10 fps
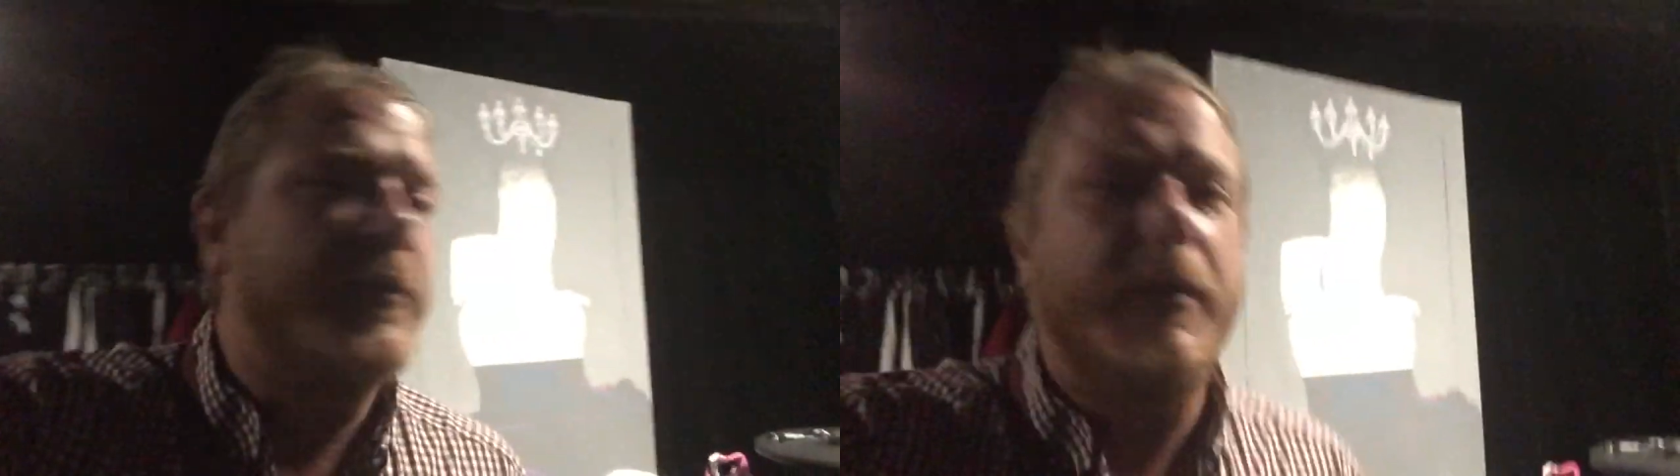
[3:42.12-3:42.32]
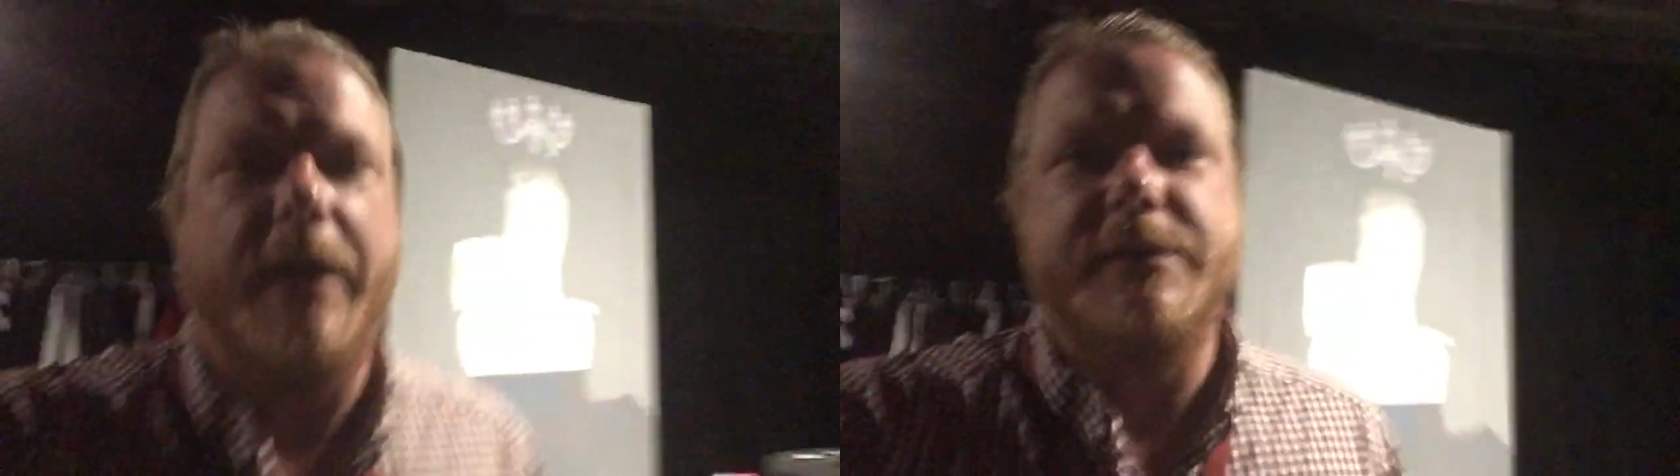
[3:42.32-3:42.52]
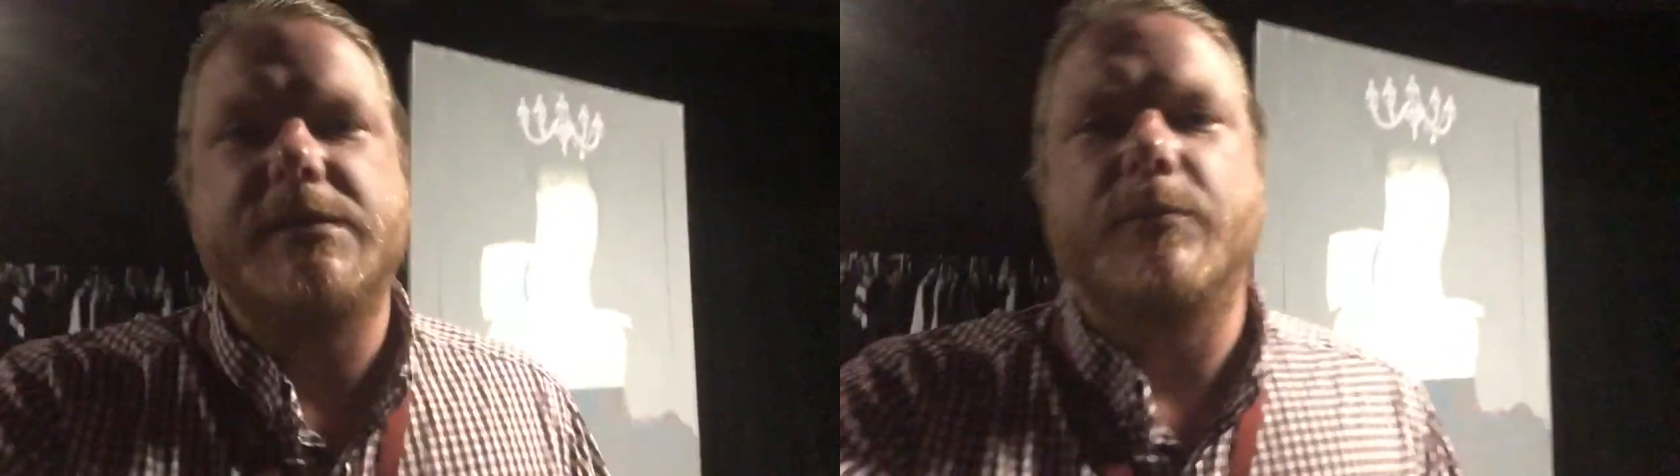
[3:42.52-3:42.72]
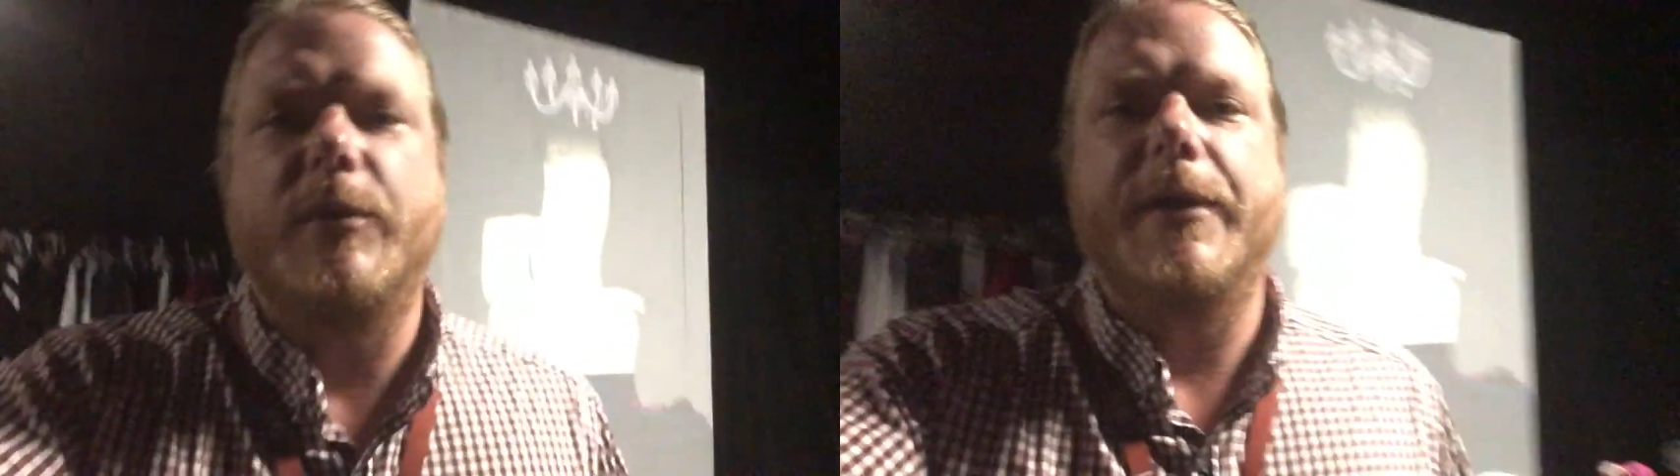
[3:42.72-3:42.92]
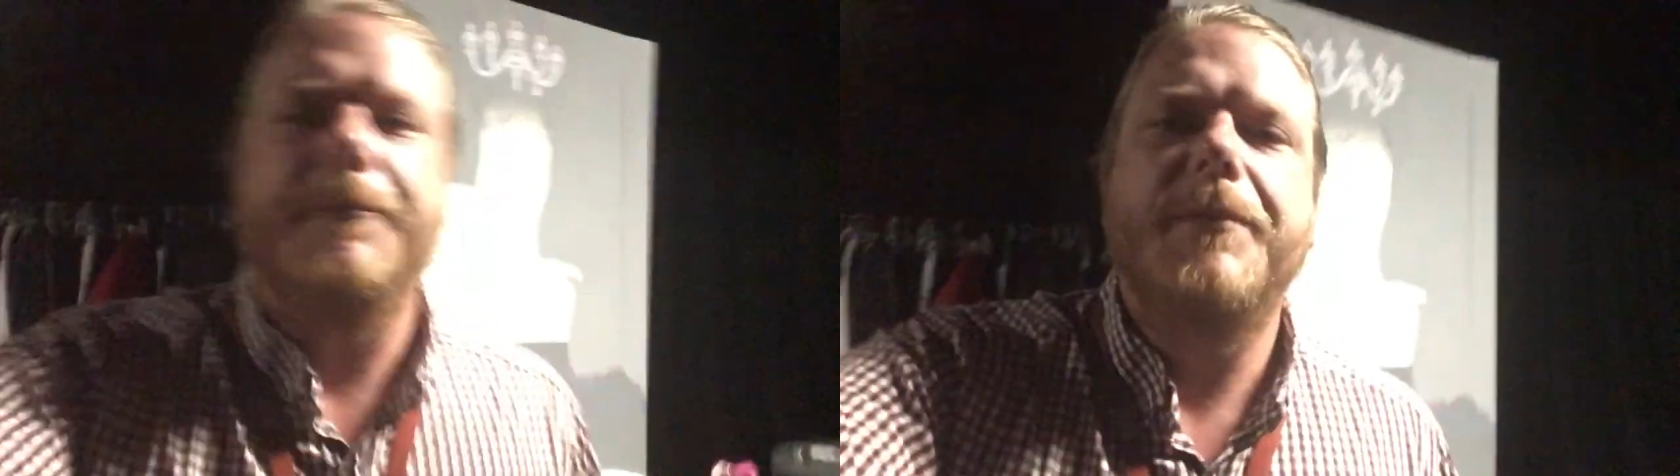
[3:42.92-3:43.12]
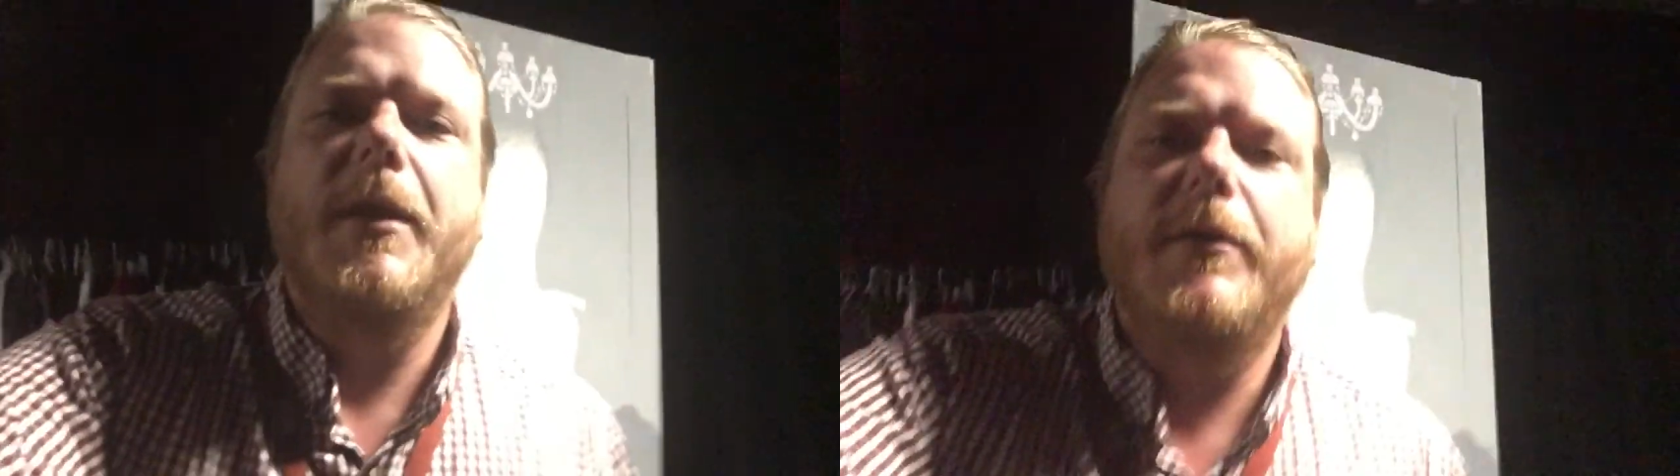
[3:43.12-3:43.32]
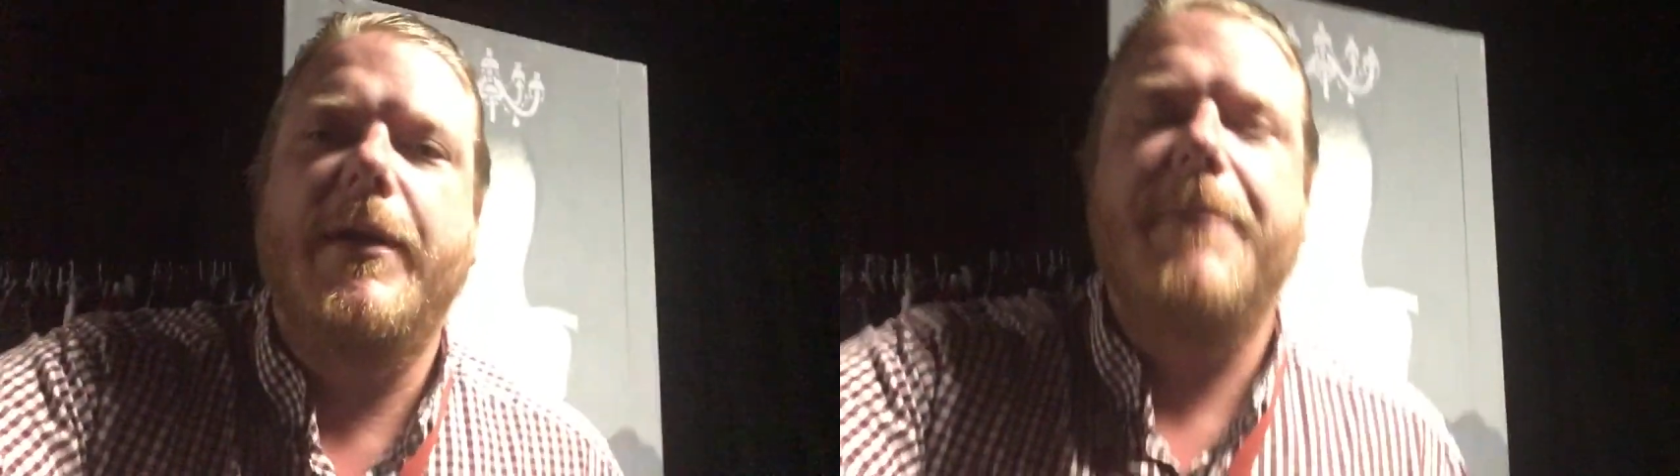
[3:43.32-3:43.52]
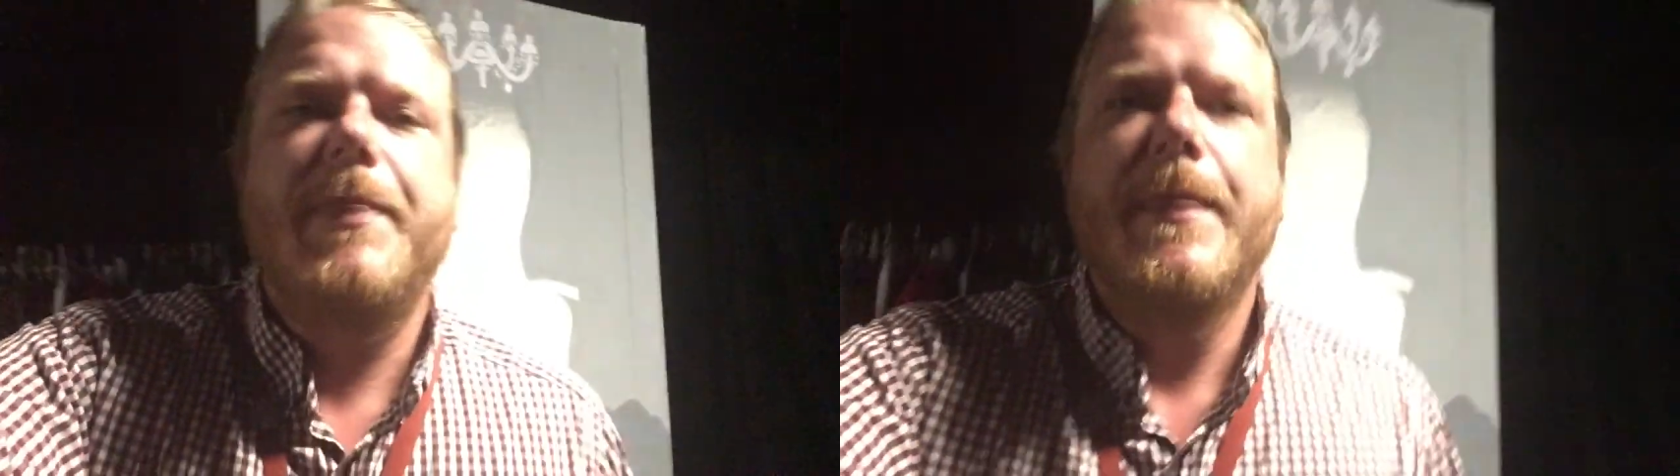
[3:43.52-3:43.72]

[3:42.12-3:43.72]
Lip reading: the light somewhere. All right,